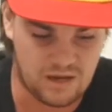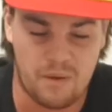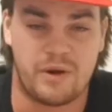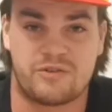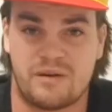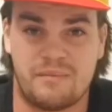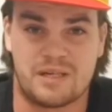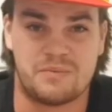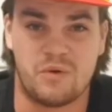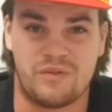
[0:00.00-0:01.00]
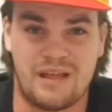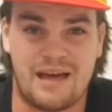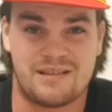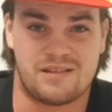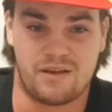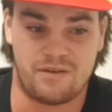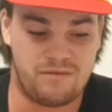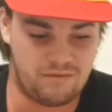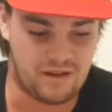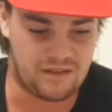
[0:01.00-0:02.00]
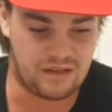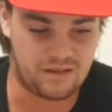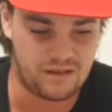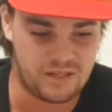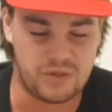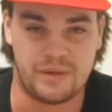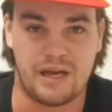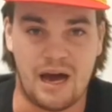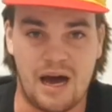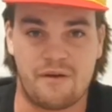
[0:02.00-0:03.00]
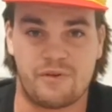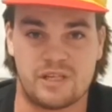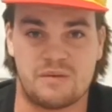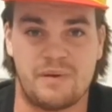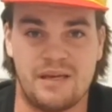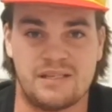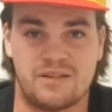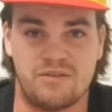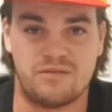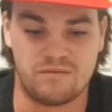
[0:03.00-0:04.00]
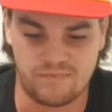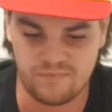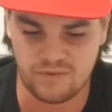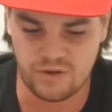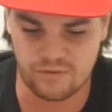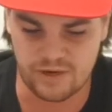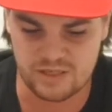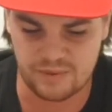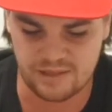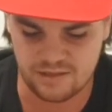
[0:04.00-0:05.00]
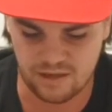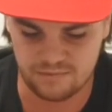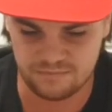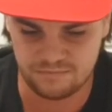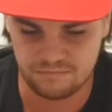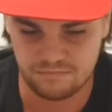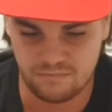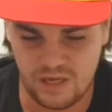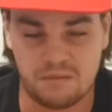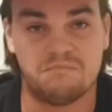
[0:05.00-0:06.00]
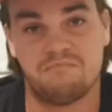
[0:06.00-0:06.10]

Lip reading: won't drink much more than that, so I think doing the half recipe is a good recipe. So yeah,